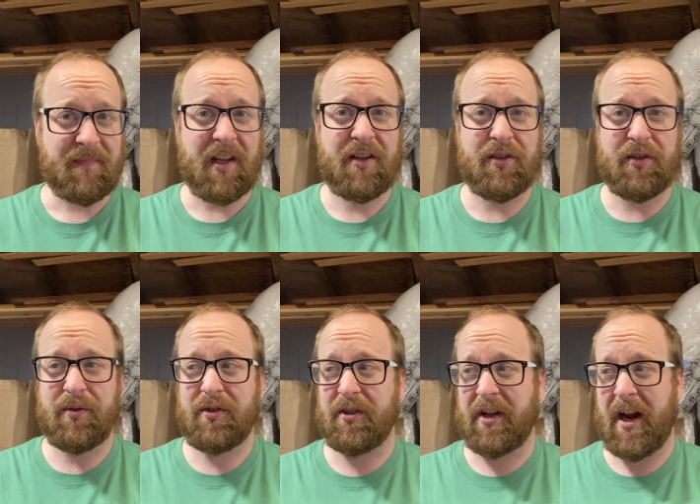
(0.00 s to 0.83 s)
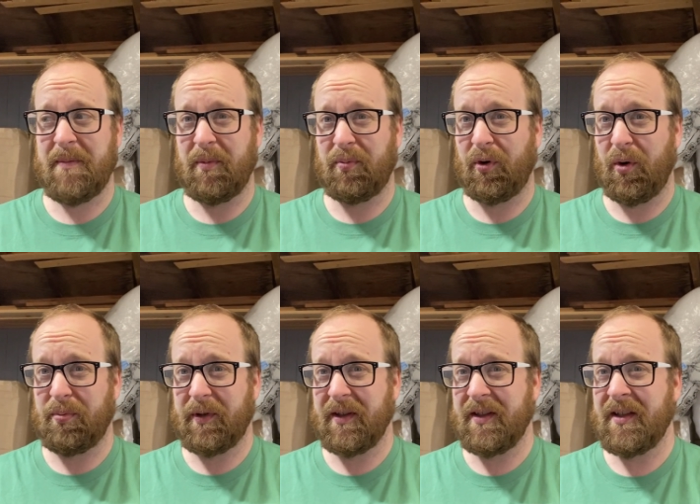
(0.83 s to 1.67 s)
to use your time
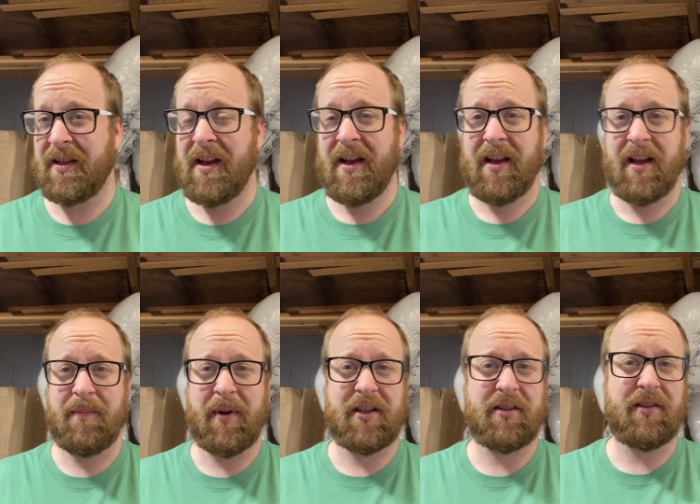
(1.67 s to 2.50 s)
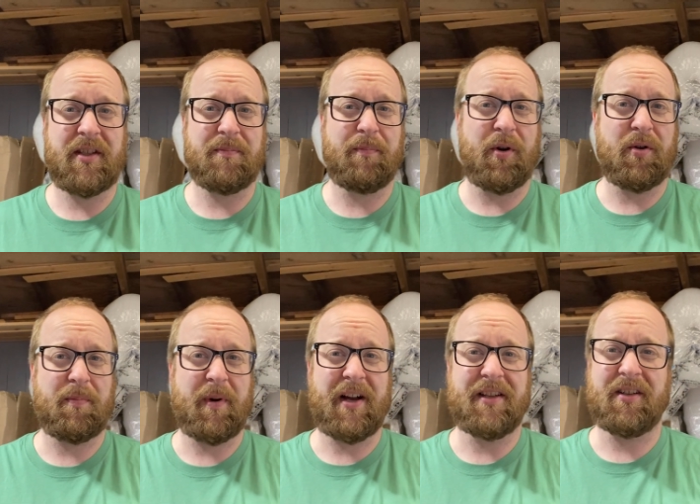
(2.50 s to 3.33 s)
appropriately and make sure these bulk
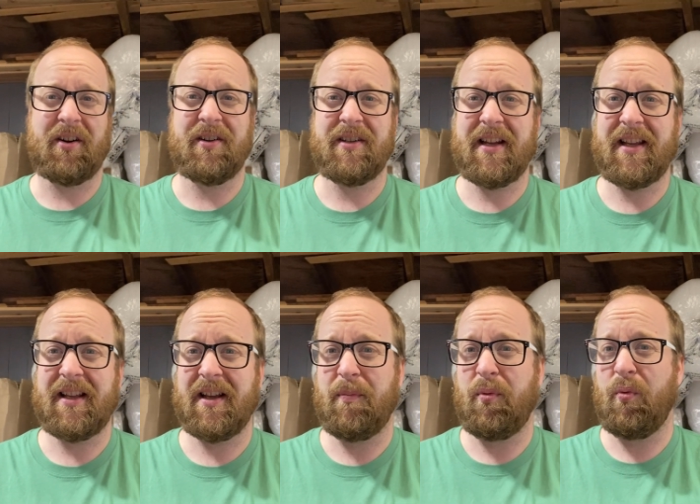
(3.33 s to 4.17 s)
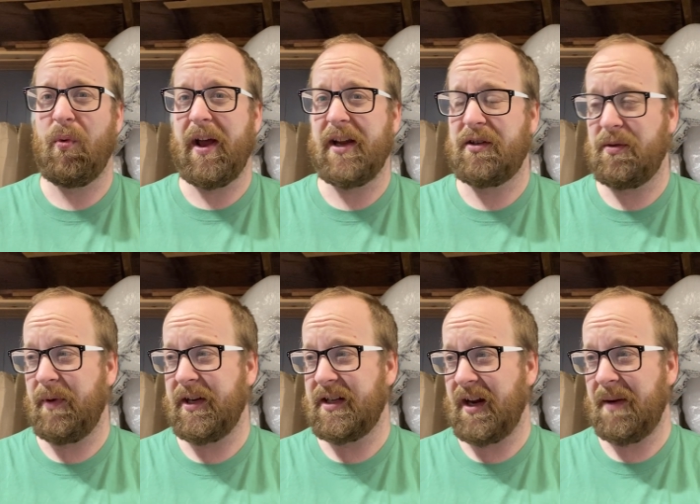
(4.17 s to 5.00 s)
buys aren't taking up way too
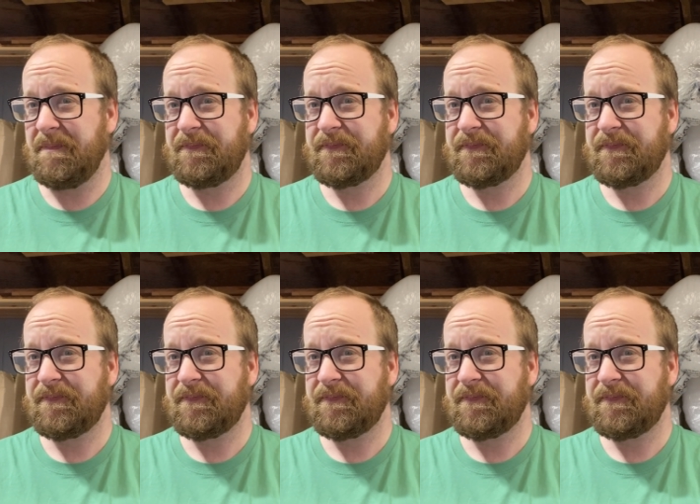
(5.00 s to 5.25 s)
much time.